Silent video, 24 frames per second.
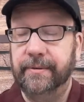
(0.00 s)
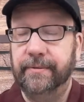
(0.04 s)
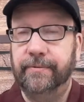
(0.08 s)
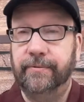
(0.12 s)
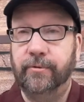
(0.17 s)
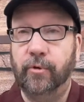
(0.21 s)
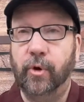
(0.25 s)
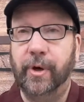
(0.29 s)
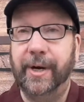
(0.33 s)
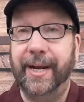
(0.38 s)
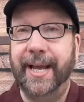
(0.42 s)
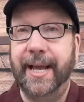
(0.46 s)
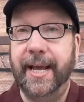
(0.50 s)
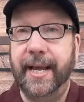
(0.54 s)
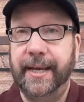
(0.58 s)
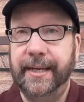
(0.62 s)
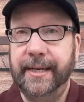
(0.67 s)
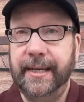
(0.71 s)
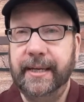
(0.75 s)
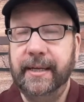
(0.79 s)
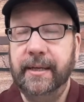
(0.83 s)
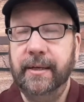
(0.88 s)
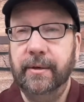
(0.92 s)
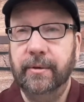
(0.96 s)
for
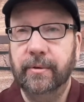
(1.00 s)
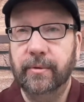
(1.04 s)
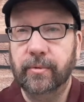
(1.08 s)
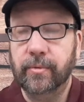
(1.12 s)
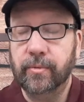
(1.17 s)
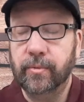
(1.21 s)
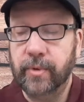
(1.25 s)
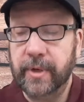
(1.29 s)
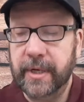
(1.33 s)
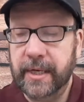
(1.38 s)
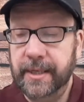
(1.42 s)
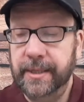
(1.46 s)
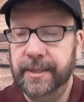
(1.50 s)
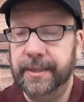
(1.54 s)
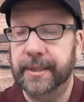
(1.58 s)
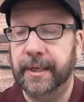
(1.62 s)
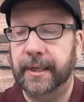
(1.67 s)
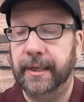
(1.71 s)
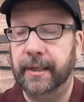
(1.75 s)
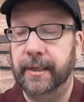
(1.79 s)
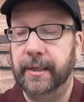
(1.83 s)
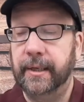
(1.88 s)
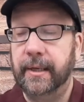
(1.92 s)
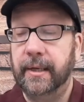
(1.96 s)
any
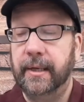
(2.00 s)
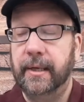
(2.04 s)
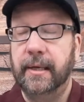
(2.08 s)
reason